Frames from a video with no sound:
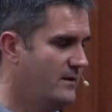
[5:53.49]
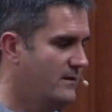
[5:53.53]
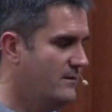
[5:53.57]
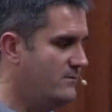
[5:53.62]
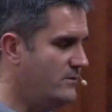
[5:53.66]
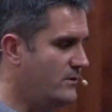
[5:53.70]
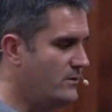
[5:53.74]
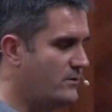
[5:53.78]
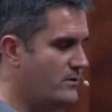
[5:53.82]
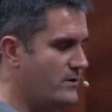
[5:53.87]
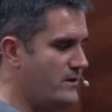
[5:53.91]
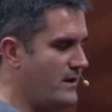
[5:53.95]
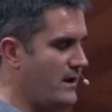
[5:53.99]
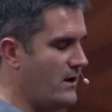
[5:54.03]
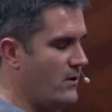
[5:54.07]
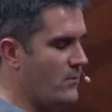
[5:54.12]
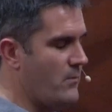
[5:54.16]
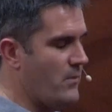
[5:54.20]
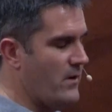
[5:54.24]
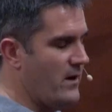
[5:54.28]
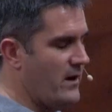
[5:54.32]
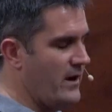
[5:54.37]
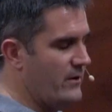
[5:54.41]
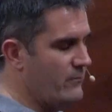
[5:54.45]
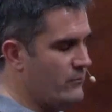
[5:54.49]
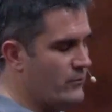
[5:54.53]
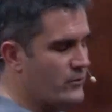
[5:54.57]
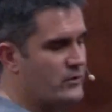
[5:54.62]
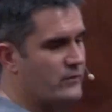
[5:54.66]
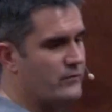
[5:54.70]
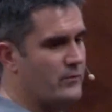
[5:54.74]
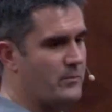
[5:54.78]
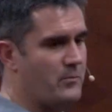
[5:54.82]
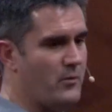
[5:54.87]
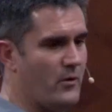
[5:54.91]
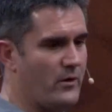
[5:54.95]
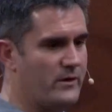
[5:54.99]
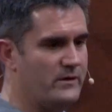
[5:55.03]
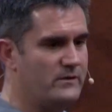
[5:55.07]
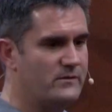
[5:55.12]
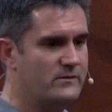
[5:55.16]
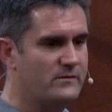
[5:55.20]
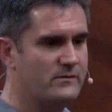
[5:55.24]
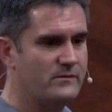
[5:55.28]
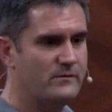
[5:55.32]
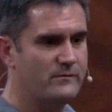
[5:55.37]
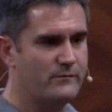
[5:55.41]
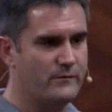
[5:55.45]
You can now buy Recover
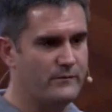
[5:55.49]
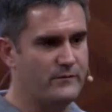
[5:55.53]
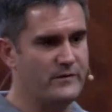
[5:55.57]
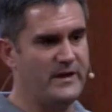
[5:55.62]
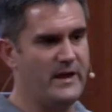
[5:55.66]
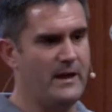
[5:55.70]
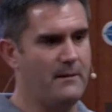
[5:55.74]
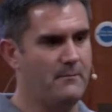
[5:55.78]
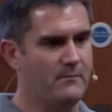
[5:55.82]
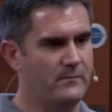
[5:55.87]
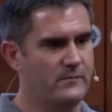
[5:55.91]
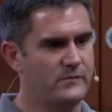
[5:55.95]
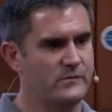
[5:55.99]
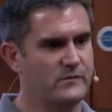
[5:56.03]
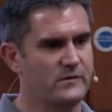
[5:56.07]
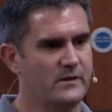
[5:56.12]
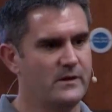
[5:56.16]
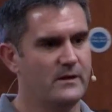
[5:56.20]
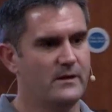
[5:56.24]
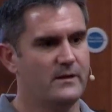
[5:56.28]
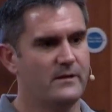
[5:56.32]
Point for VMs